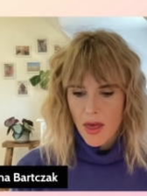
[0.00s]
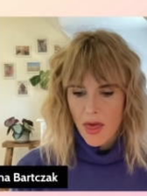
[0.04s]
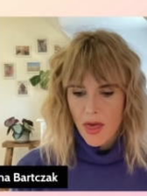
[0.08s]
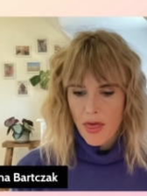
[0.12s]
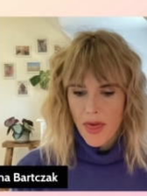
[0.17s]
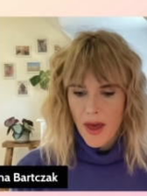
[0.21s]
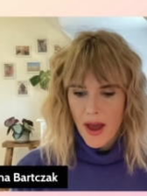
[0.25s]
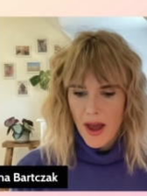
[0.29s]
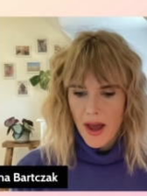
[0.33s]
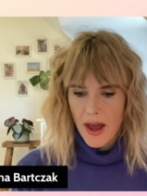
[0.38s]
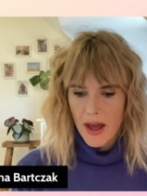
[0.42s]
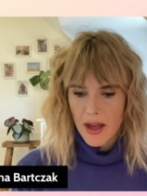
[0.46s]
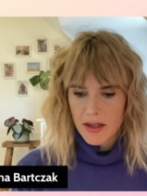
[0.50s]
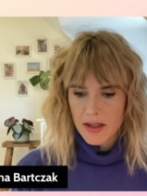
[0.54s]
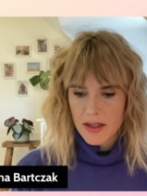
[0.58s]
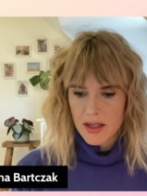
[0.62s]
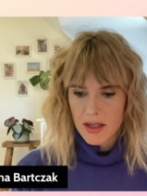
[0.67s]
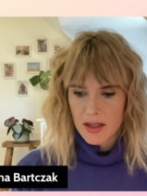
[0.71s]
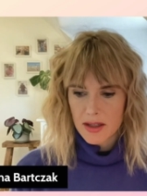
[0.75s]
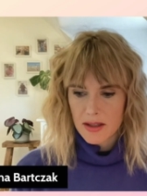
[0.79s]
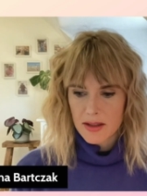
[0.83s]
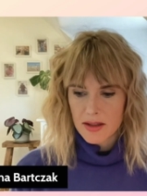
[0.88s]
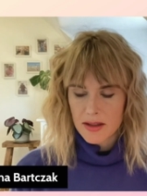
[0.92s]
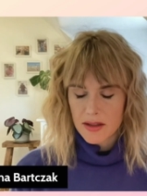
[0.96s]

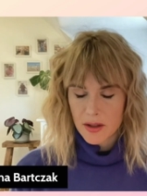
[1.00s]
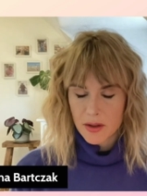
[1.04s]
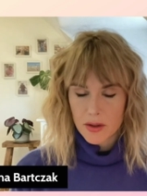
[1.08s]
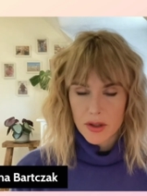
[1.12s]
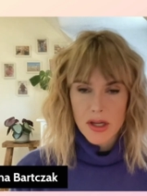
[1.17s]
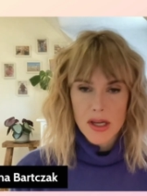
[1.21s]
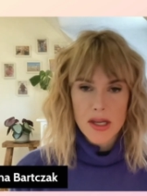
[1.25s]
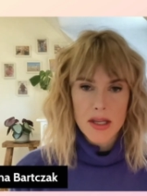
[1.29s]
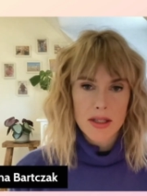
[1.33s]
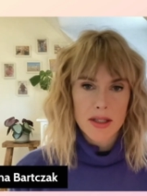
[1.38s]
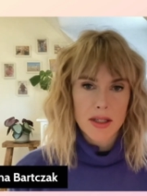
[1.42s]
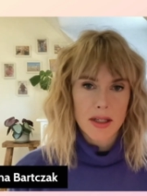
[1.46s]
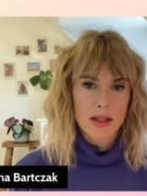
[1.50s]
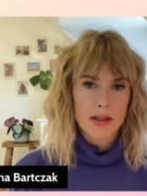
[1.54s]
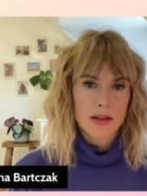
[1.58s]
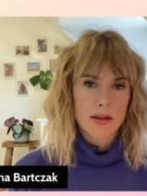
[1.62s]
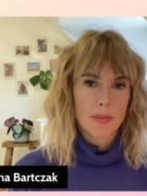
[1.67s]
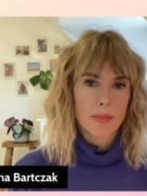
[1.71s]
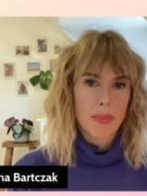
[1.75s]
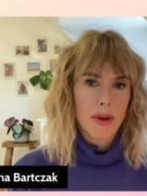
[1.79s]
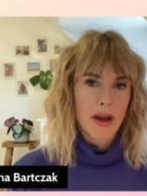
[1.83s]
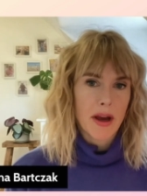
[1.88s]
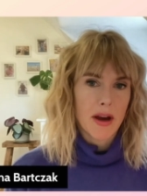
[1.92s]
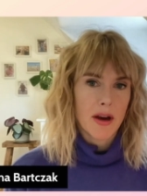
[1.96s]
that series is
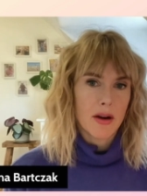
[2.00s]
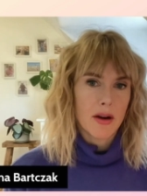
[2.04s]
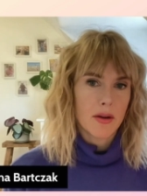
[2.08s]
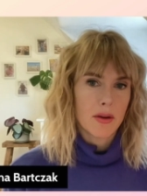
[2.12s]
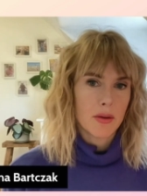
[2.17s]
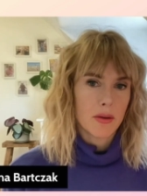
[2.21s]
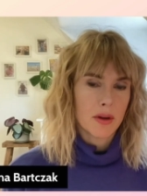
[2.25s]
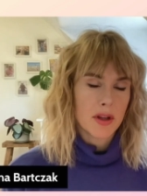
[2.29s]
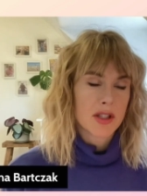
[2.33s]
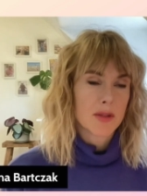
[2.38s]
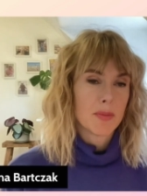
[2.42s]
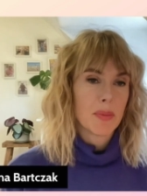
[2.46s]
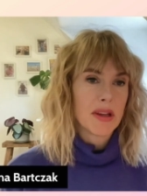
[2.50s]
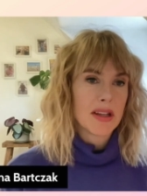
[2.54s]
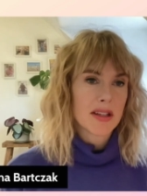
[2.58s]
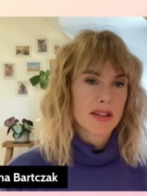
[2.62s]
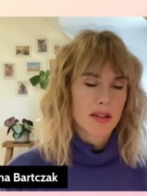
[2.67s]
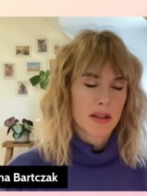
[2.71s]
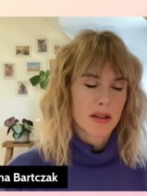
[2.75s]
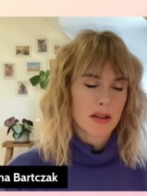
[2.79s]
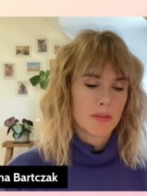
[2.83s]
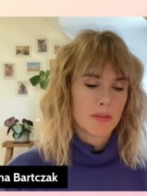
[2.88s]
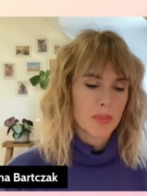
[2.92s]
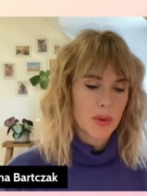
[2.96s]
about it's
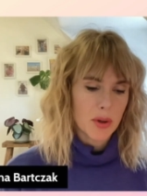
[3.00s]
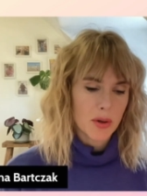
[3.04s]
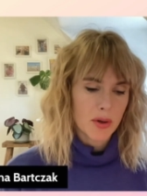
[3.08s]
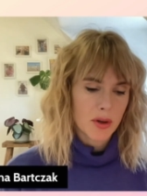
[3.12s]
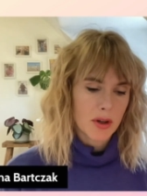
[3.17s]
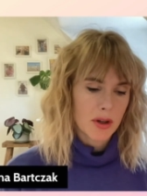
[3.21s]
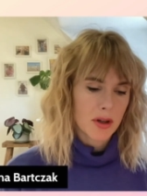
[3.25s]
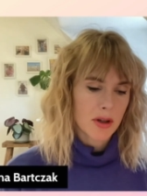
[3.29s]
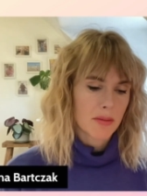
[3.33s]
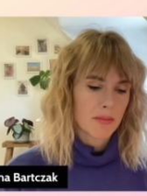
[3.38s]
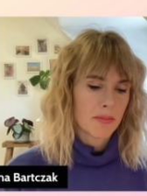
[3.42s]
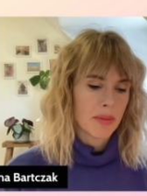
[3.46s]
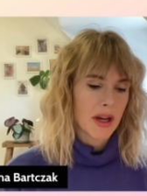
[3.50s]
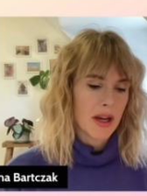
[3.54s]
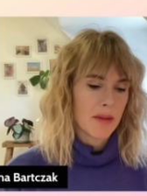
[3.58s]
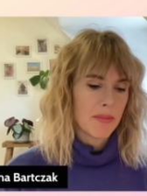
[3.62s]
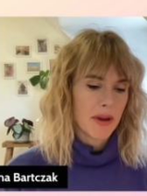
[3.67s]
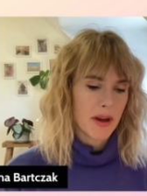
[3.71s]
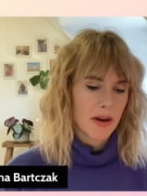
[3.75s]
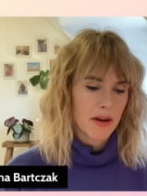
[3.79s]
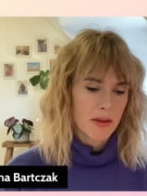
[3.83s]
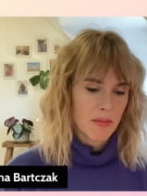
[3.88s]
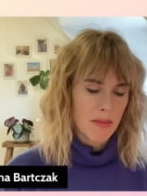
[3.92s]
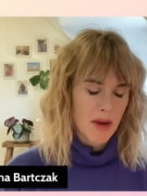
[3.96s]
based on the book by
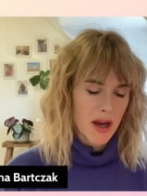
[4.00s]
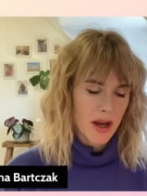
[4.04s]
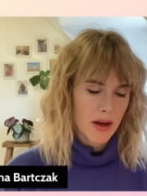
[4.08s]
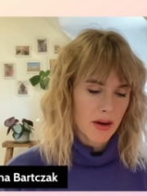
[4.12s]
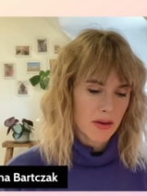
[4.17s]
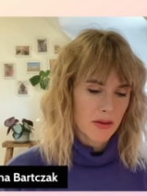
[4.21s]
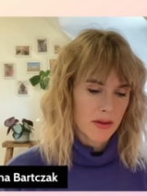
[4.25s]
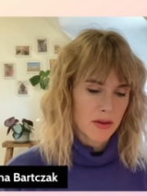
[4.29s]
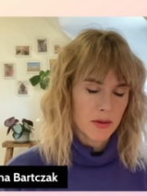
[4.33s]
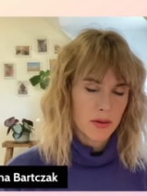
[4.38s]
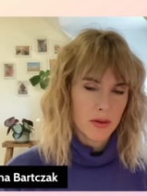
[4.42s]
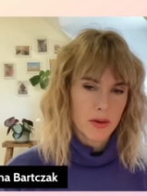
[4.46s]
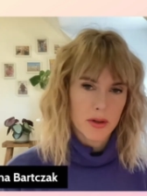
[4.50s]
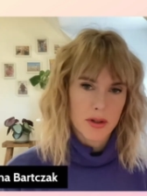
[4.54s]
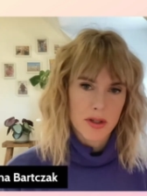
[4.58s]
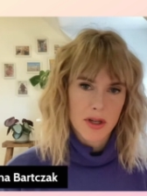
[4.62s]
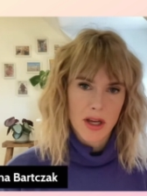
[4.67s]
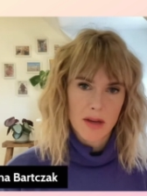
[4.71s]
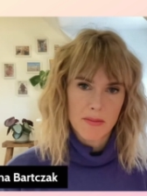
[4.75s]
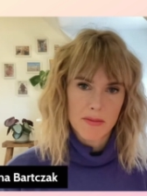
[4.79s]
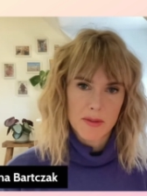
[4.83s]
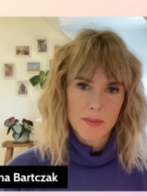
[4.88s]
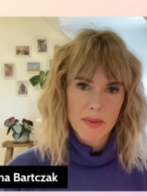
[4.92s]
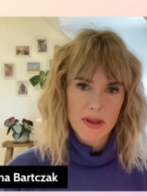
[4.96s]
Barry Meier, the New York
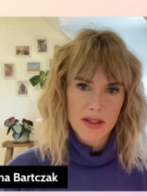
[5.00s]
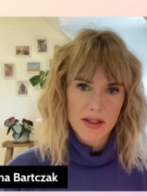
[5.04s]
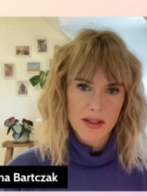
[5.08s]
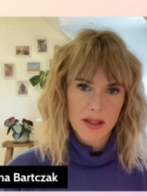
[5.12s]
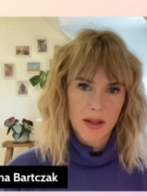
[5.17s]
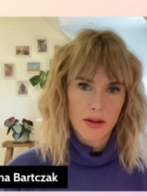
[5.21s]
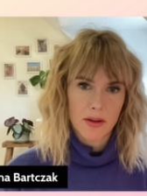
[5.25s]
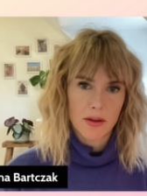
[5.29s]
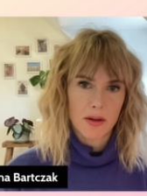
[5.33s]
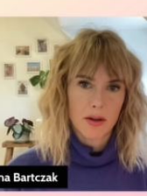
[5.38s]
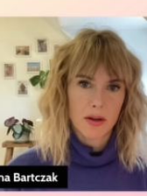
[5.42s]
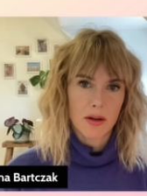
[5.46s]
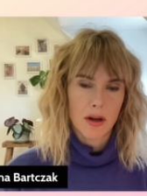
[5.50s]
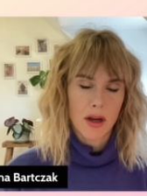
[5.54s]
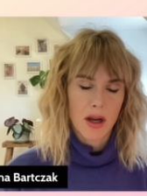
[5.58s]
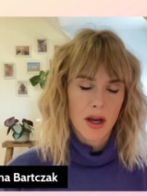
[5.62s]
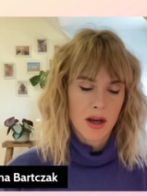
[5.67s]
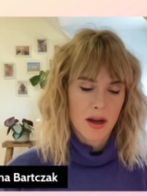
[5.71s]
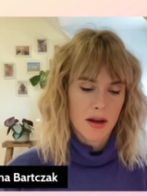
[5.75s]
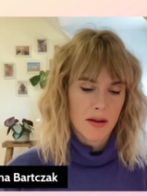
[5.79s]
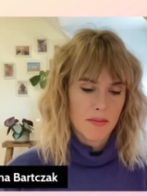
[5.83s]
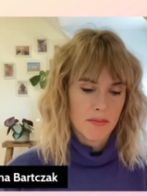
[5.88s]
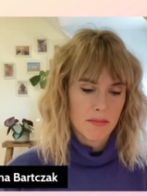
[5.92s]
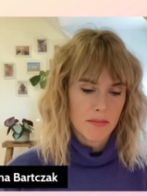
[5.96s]
Times bestseller
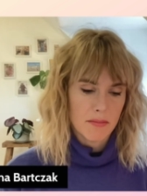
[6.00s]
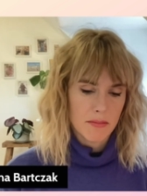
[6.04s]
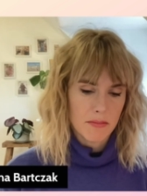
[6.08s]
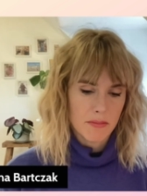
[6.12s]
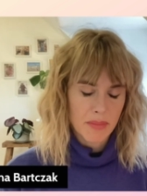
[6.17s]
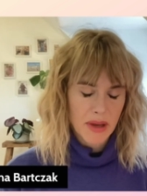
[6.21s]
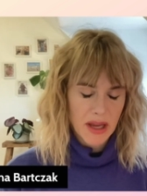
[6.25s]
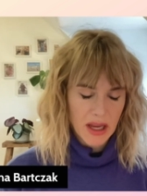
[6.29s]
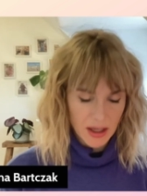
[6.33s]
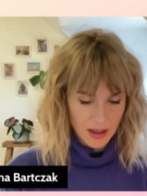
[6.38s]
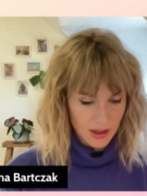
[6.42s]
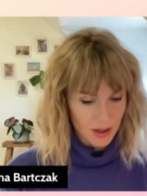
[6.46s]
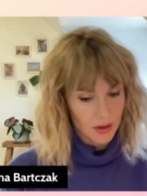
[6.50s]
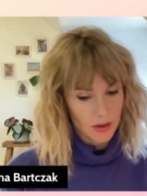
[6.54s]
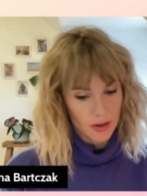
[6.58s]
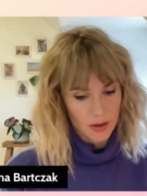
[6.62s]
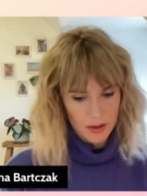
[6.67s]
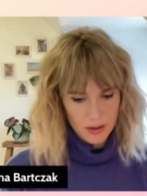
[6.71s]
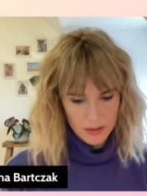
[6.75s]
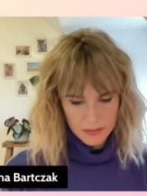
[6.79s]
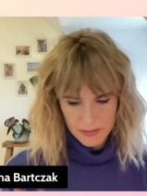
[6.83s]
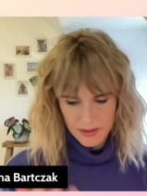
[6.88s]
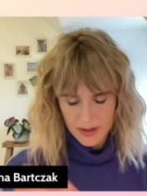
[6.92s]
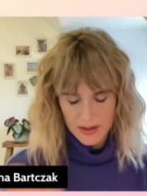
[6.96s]
um,
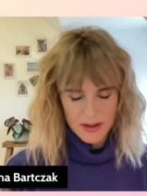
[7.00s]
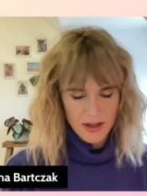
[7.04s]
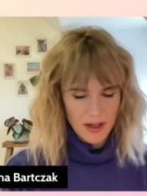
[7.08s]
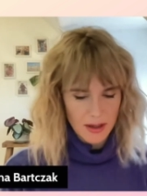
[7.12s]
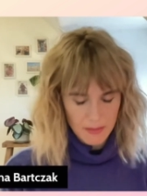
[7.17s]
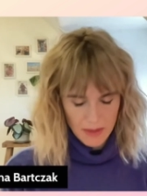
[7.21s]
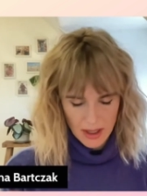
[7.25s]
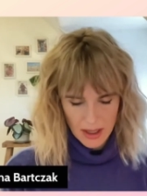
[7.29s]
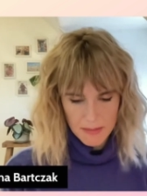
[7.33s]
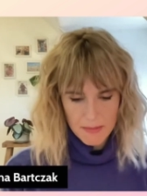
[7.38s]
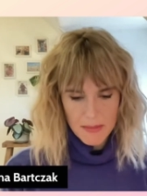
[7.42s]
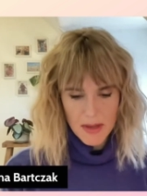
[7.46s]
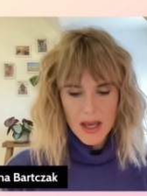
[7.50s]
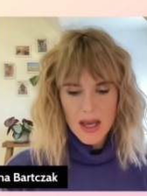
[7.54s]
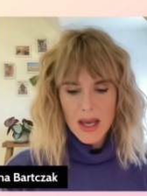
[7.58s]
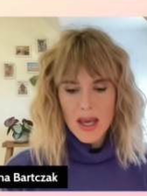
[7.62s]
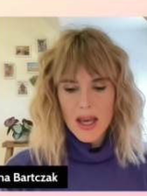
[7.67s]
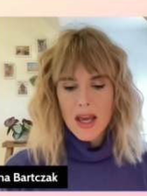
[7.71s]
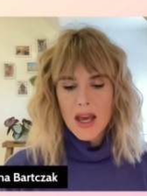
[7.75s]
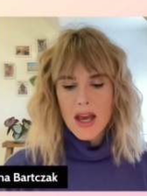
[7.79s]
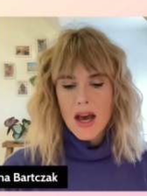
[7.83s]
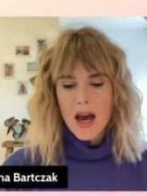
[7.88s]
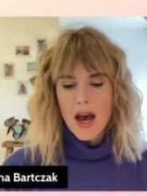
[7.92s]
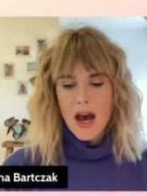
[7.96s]
Painkiller, same name,
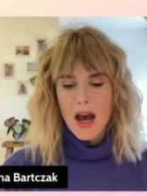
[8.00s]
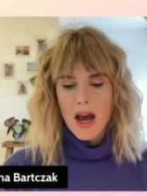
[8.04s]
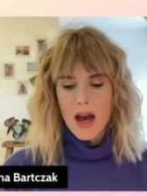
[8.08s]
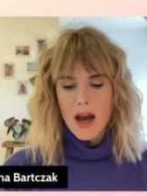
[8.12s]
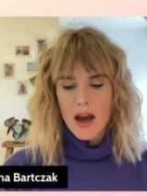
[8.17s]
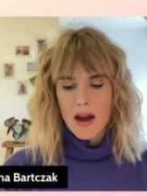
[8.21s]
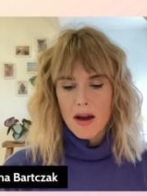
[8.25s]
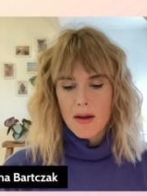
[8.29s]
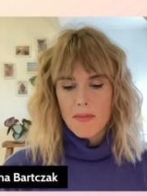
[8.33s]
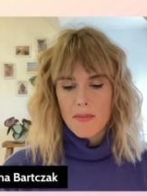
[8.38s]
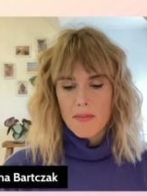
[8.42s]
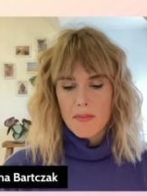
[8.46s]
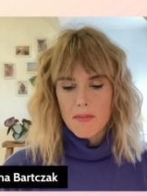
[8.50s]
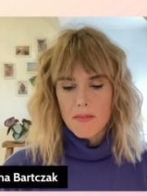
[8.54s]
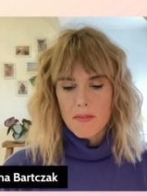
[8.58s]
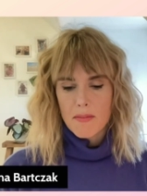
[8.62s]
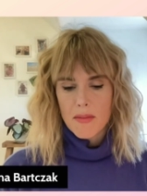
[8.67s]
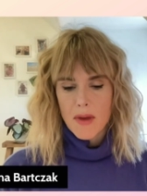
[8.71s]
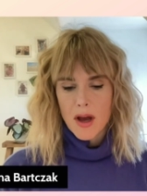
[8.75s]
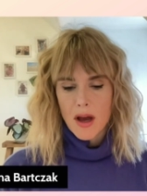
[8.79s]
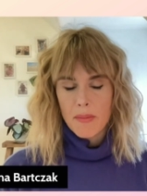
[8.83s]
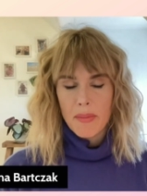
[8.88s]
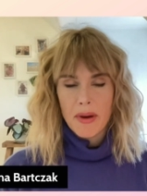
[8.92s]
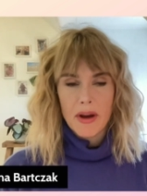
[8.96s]

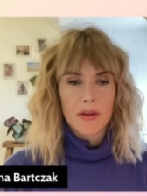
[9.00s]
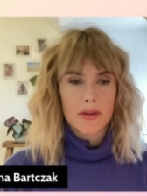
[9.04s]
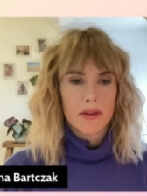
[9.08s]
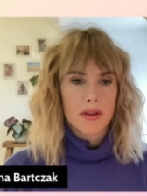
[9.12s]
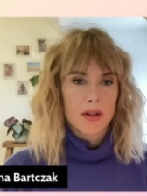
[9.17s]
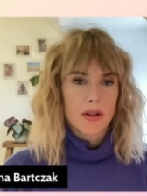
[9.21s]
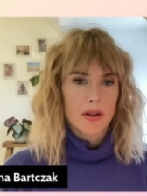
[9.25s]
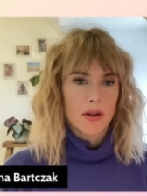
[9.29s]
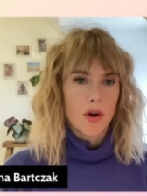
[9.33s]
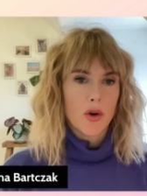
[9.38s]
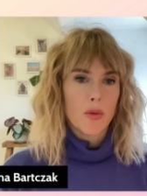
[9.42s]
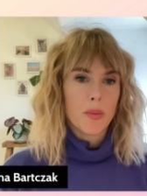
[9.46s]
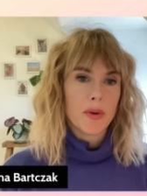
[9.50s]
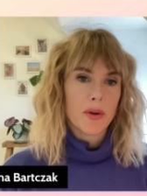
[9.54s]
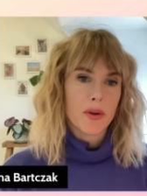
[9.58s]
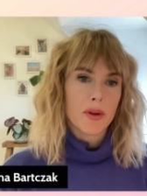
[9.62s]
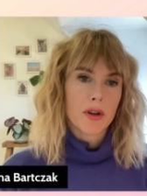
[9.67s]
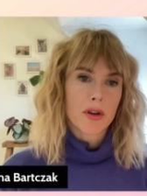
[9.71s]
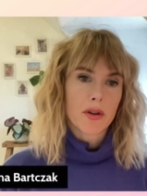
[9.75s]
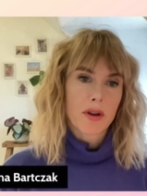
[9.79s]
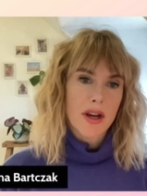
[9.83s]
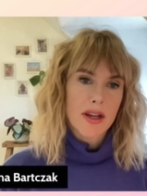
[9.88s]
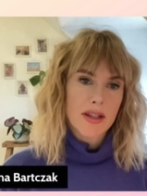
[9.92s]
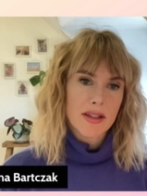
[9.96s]
um, about the
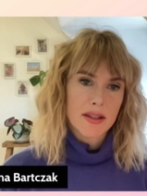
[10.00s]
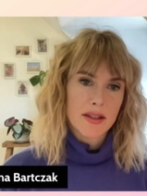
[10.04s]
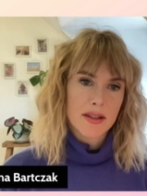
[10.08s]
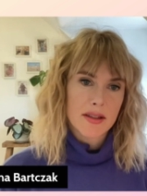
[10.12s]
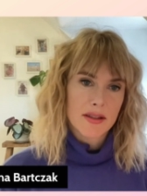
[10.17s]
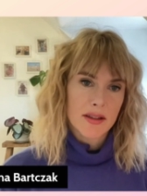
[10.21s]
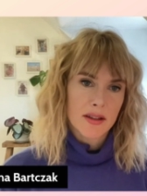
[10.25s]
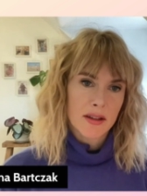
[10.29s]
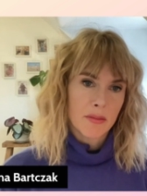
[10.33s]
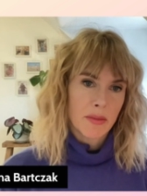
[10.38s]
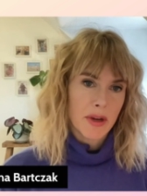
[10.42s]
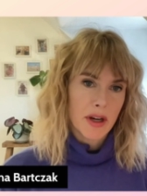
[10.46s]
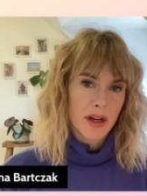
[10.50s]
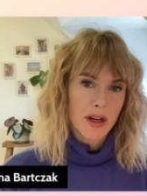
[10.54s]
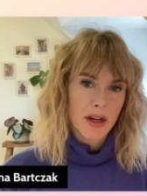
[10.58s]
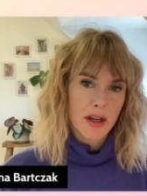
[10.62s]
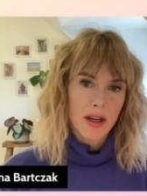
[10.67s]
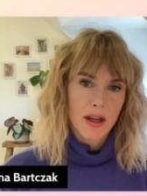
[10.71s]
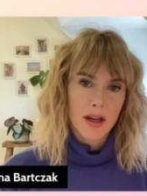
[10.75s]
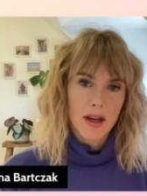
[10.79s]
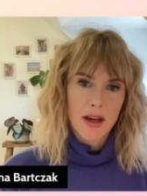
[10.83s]
opioid crisis in America.